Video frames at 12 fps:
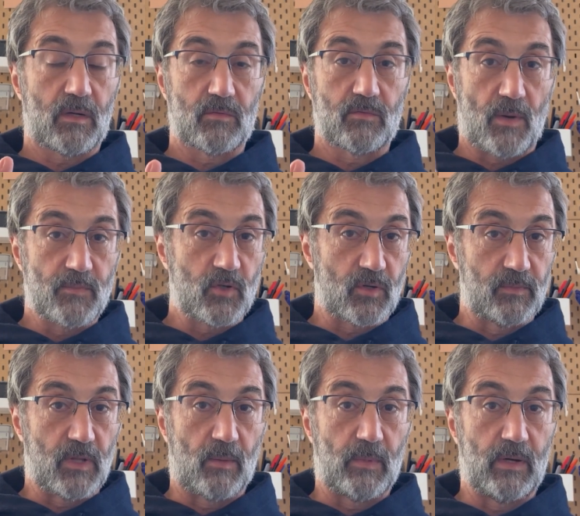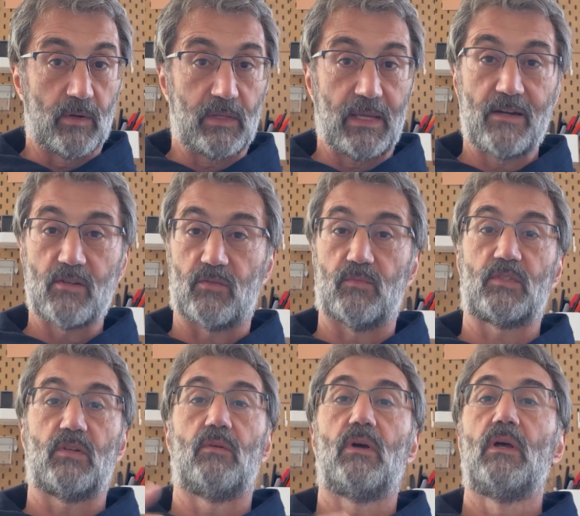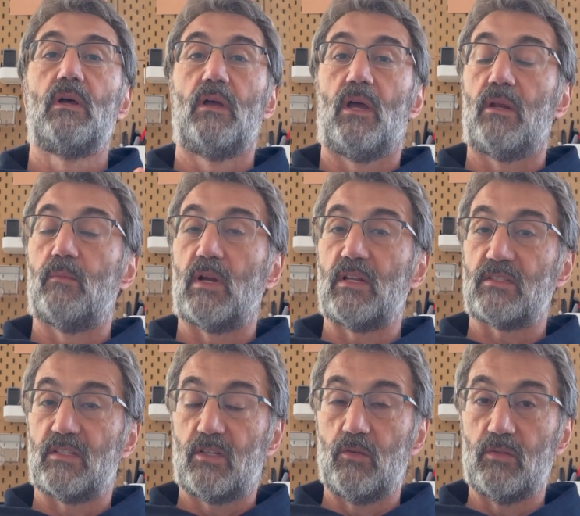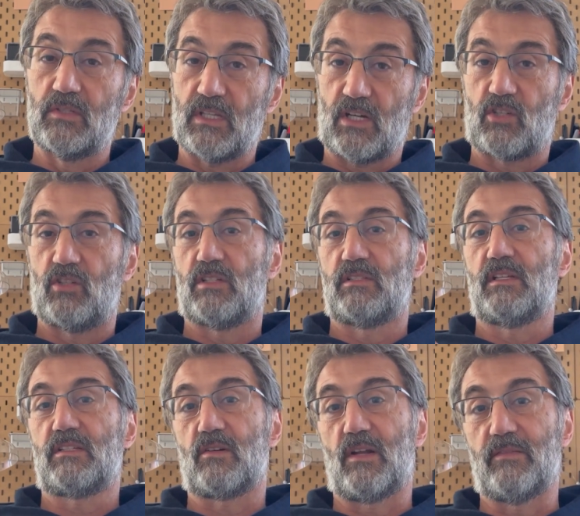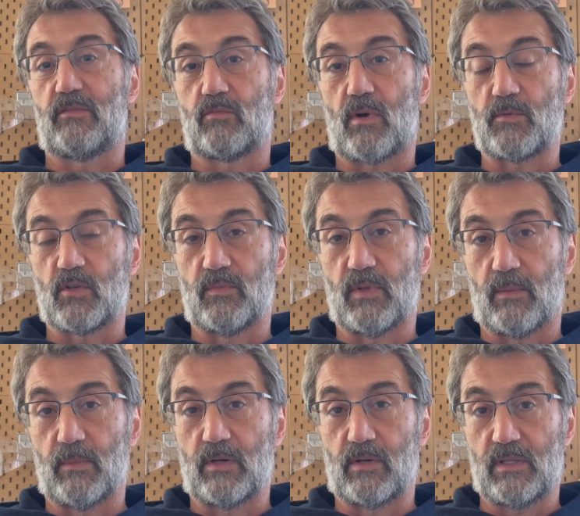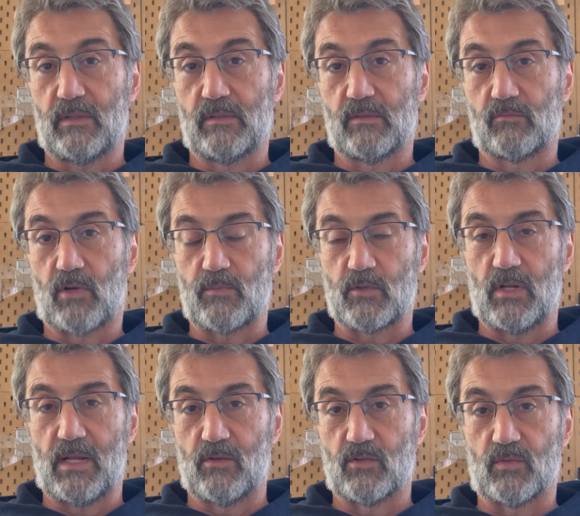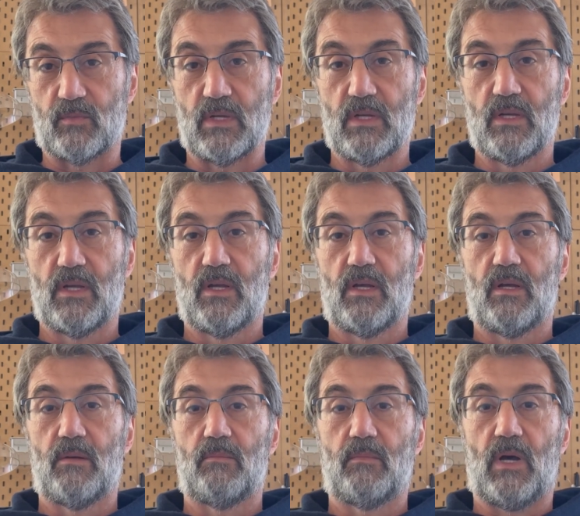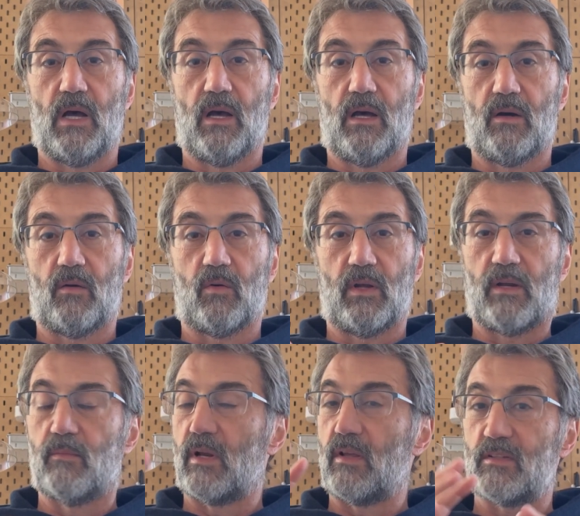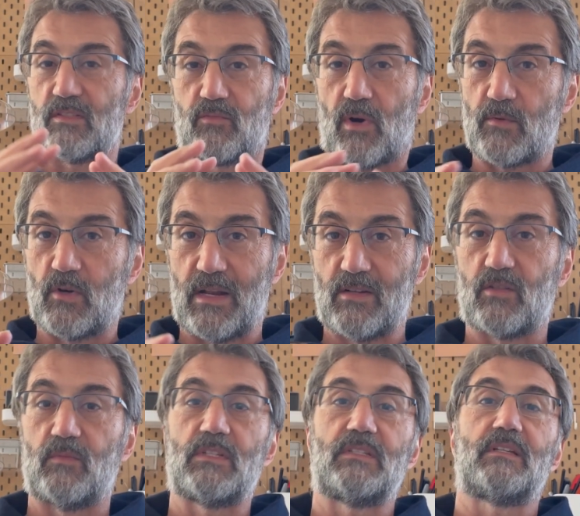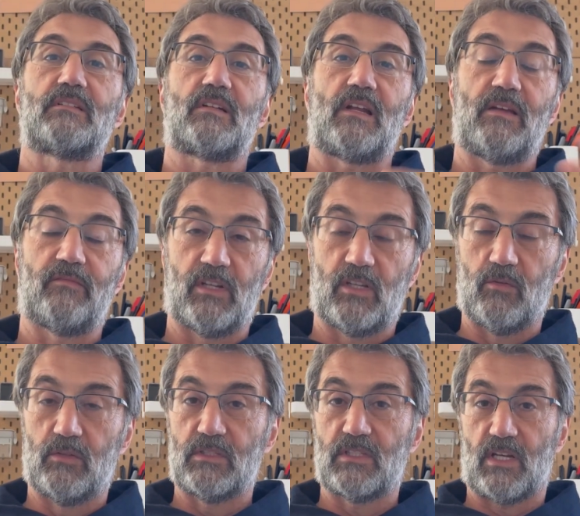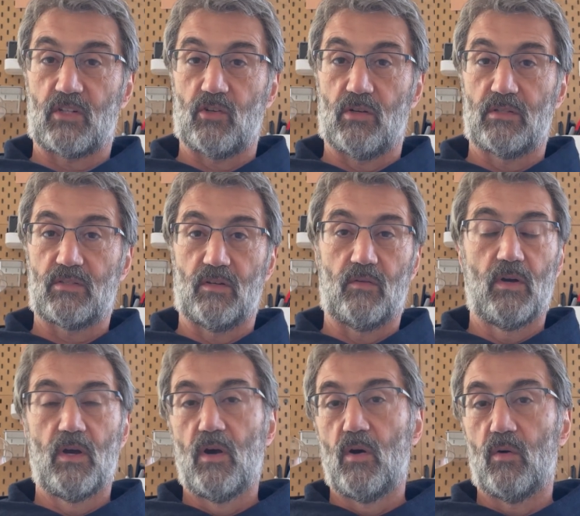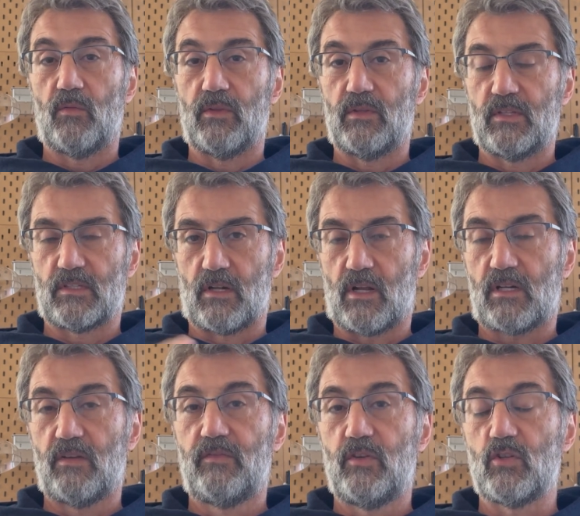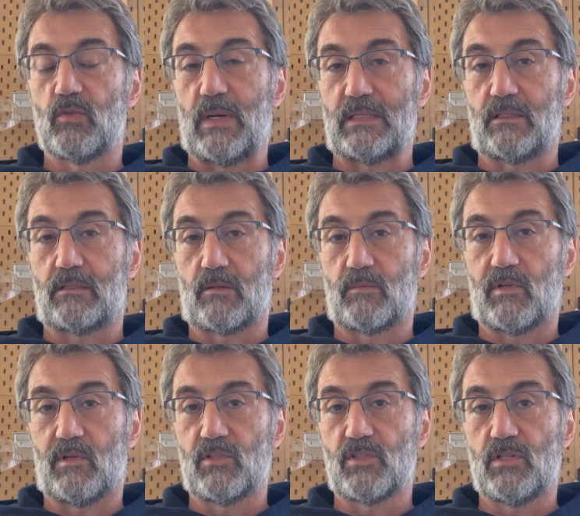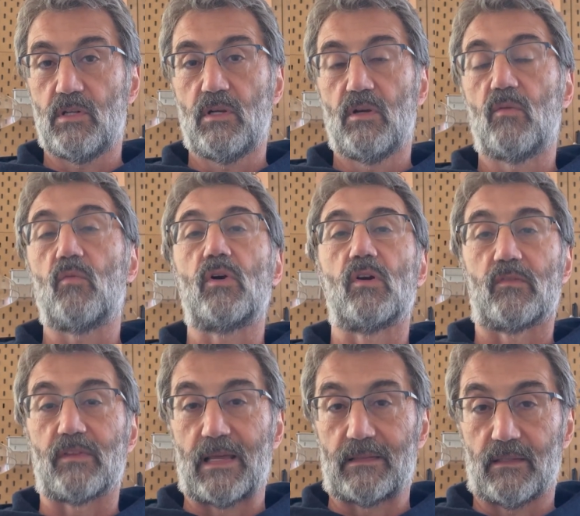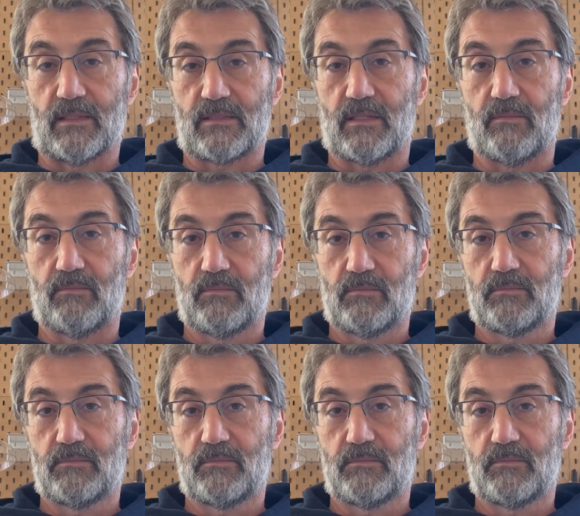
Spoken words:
ruptured abdominal aortic aneurysm. So anybody who has an acute dissection doesn't necessarily have a ruptured aneurysm. Or anybody who has a ruptured aneurysm doesn't necessarily have an acute dissection. So there's a lot of confusion about the terminology. We'll go over that next time.